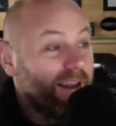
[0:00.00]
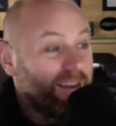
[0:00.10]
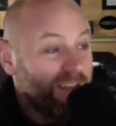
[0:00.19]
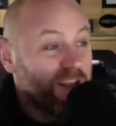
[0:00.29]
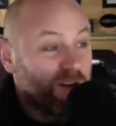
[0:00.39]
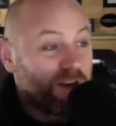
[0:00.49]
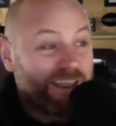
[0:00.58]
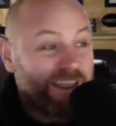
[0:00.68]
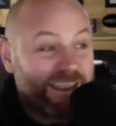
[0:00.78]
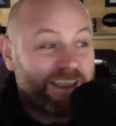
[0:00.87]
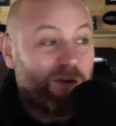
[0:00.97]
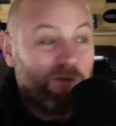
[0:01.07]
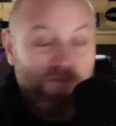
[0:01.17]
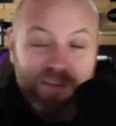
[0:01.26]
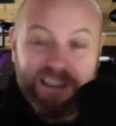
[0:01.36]
you can still
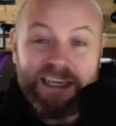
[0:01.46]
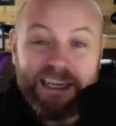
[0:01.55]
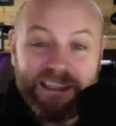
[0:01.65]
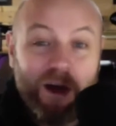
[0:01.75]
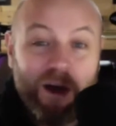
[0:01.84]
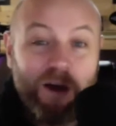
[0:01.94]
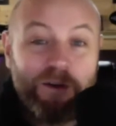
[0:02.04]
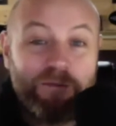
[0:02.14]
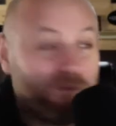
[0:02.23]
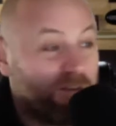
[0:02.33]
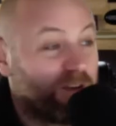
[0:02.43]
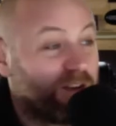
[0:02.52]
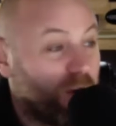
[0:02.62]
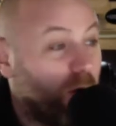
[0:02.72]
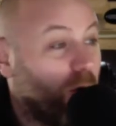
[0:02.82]
visit his home for a
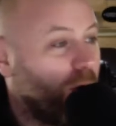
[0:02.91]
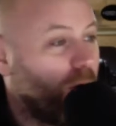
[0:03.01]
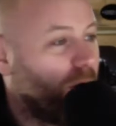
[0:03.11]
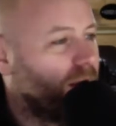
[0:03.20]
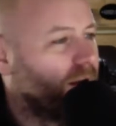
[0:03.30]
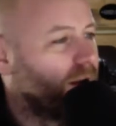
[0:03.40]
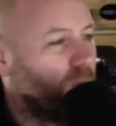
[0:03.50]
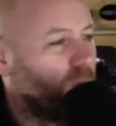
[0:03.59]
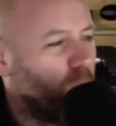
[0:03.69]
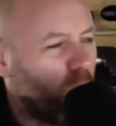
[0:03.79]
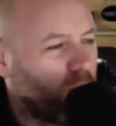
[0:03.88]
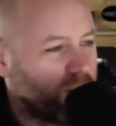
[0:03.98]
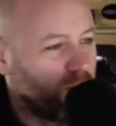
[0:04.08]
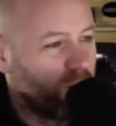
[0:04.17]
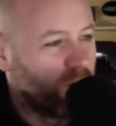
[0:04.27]
tour,
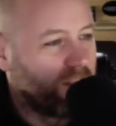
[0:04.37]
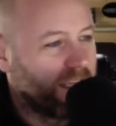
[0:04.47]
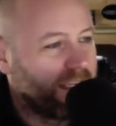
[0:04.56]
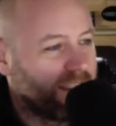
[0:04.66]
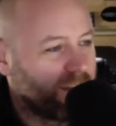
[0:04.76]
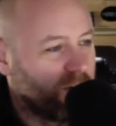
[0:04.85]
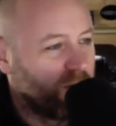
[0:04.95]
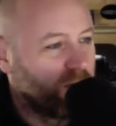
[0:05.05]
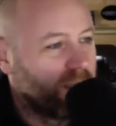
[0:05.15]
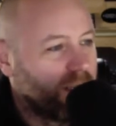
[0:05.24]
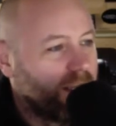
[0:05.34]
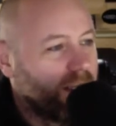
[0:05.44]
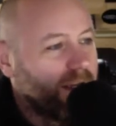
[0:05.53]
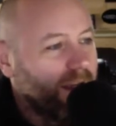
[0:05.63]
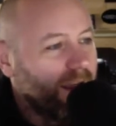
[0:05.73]
Whitehall, I think it's called.
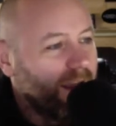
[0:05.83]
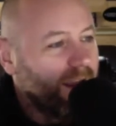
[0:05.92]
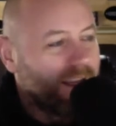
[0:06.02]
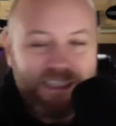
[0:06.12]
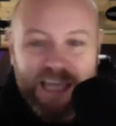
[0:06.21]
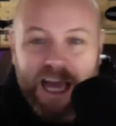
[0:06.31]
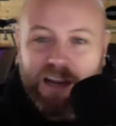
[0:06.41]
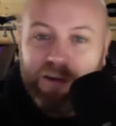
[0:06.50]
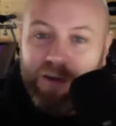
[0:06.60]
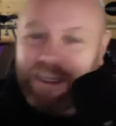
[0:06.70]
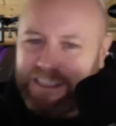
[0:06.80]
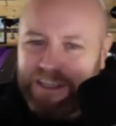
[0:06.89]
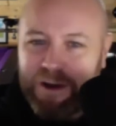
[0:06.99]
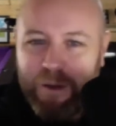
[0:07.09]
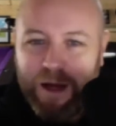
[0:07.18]
Is that correct? Do you
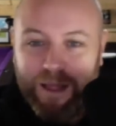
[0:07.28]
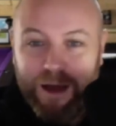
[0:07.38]
know about that?